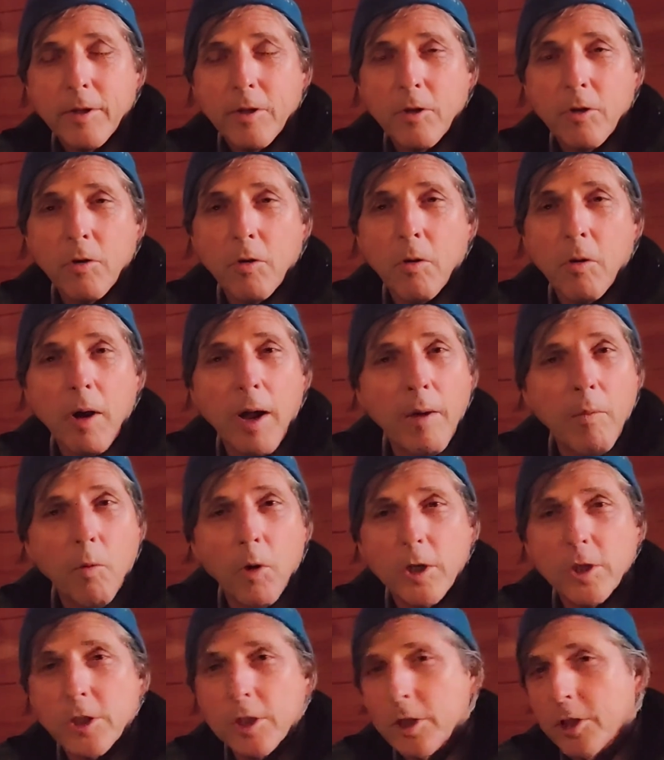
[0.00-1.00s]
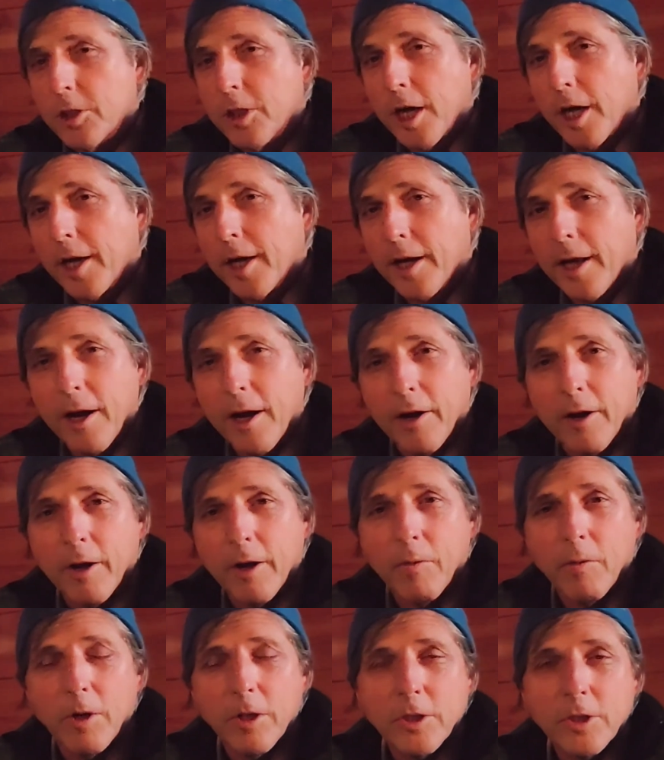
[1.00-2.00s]
You're, I want you to check it out.
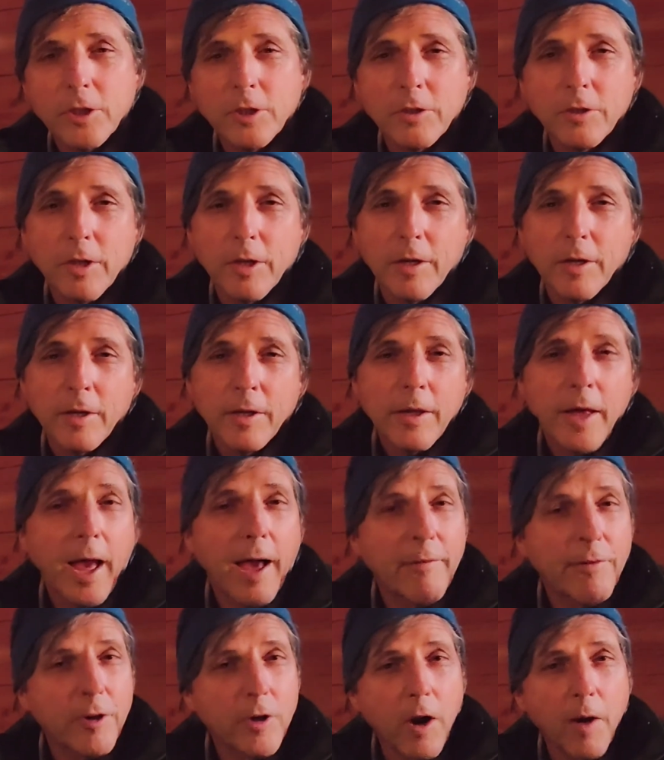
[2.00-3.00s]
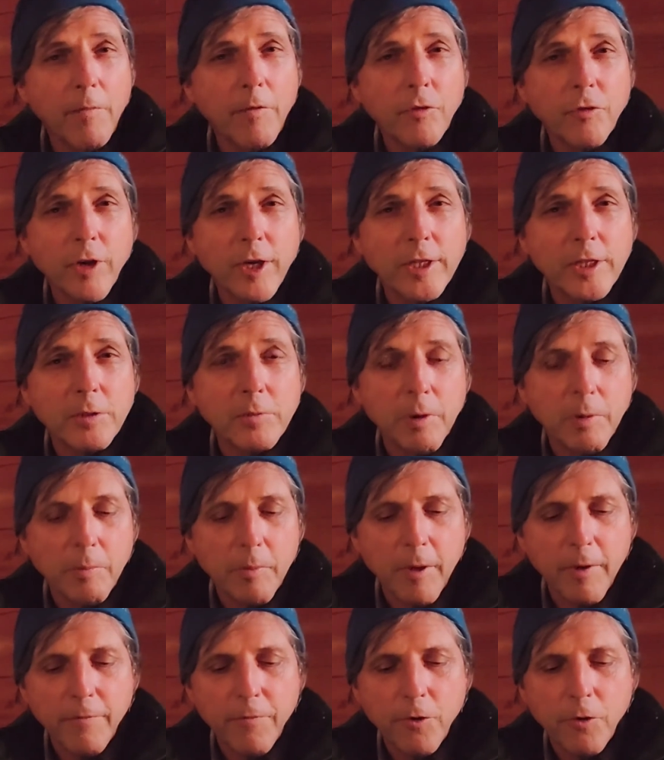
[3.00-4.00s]
I want you to have a conversation with
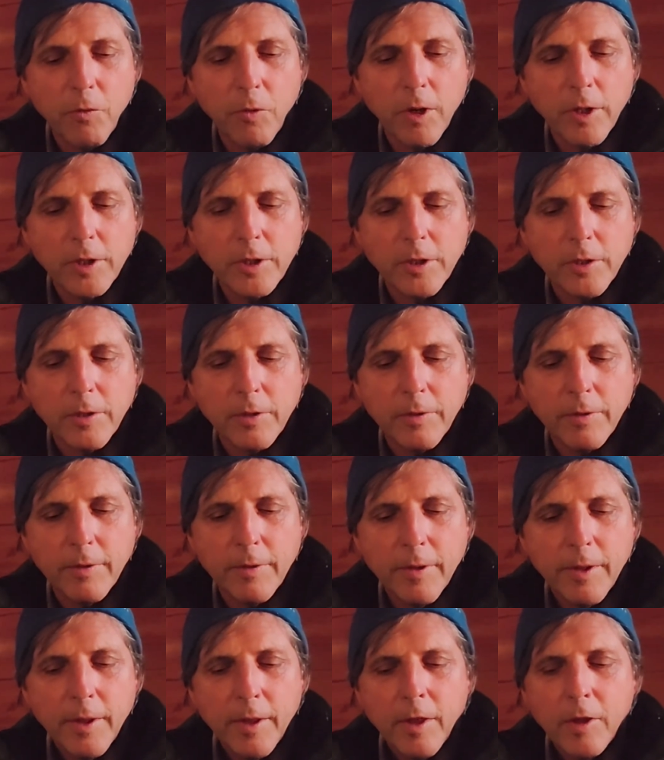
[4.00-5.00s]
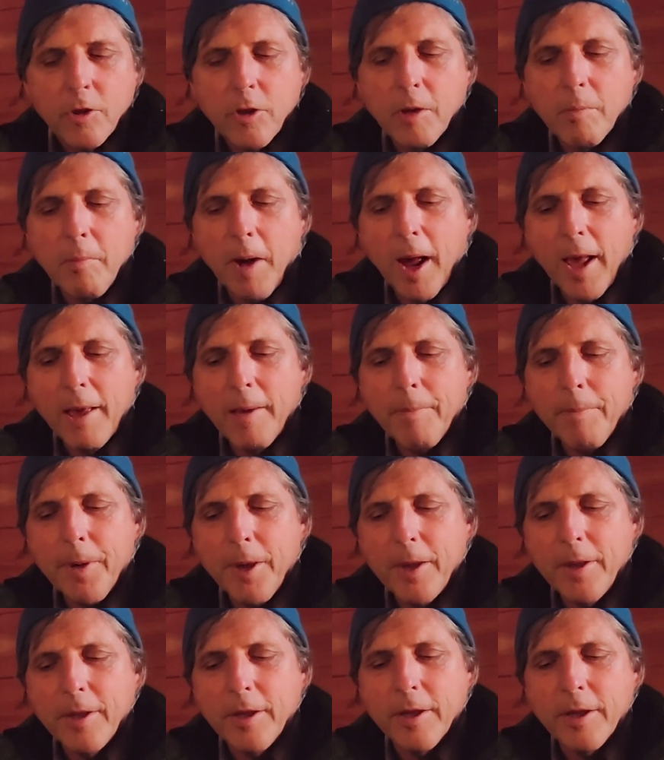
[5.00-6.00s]
me if you want to. You see, my
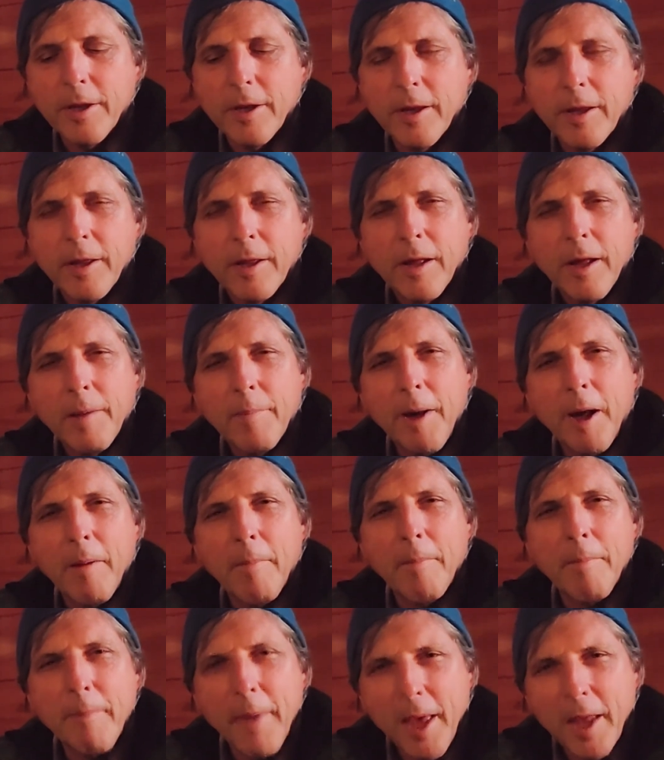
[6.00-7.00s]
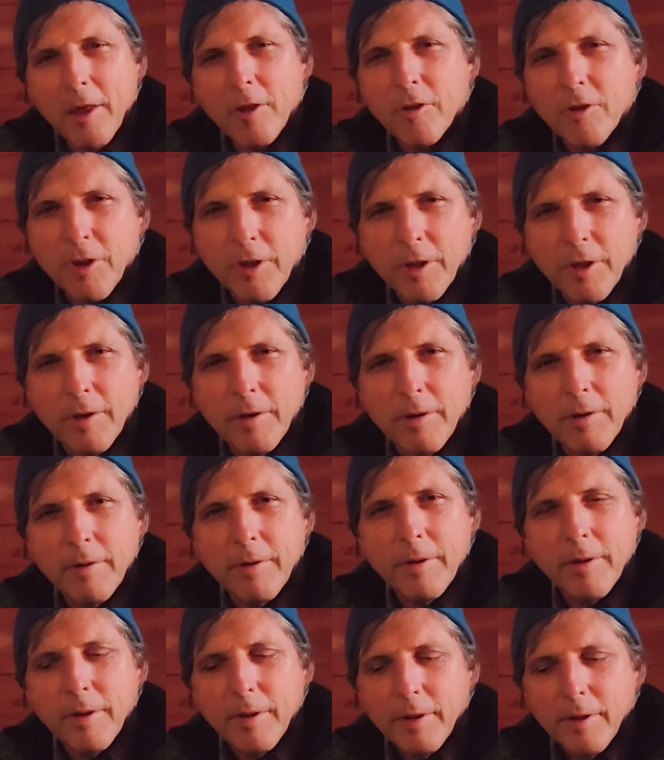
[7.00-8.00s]
opinion about medicine
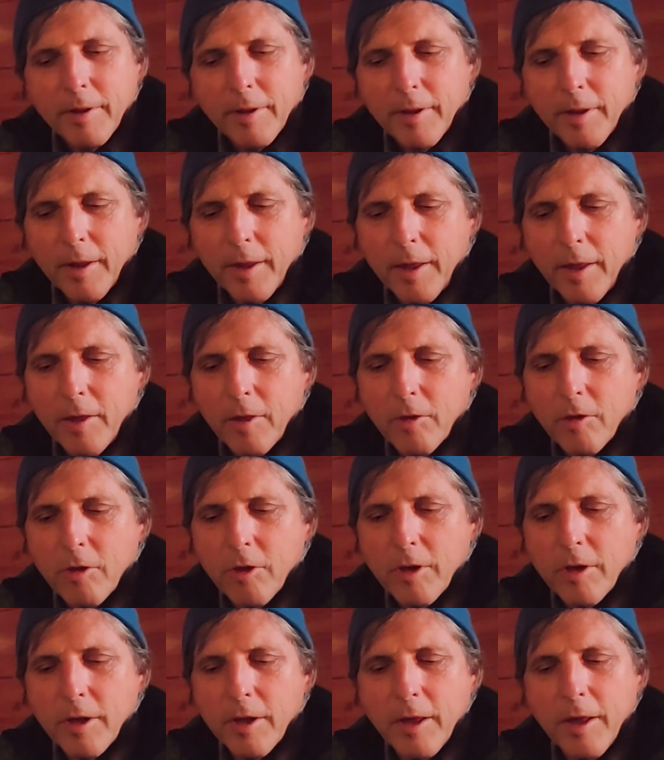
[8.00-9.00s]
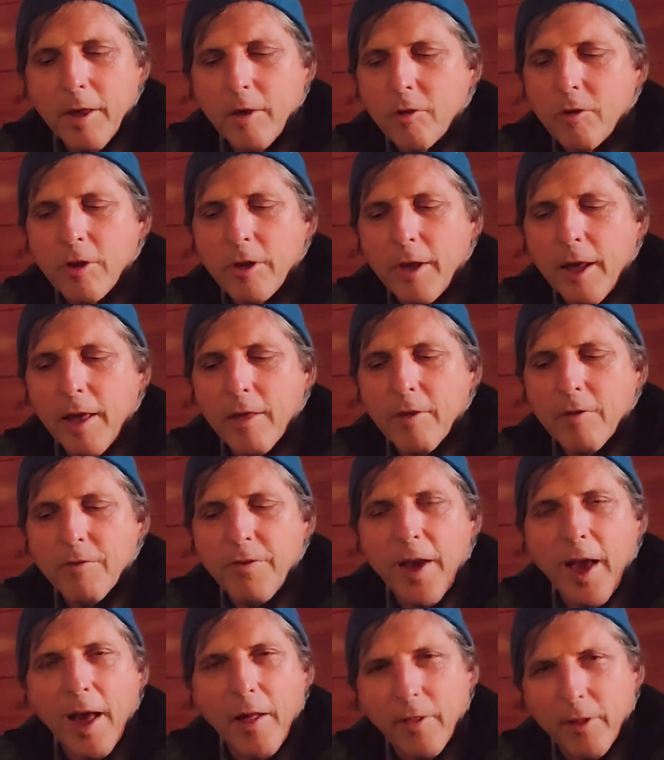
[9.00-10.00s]
isn't, isn't as
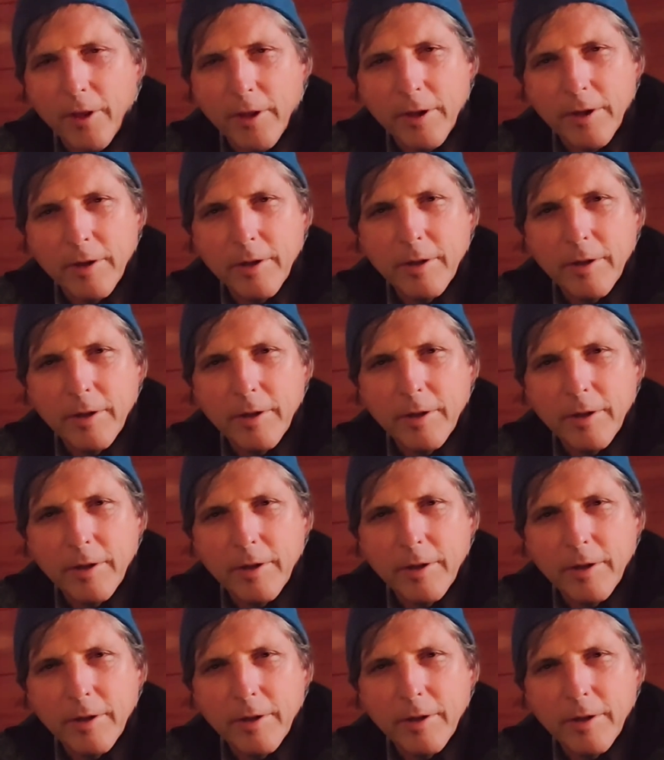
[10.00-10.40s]
valid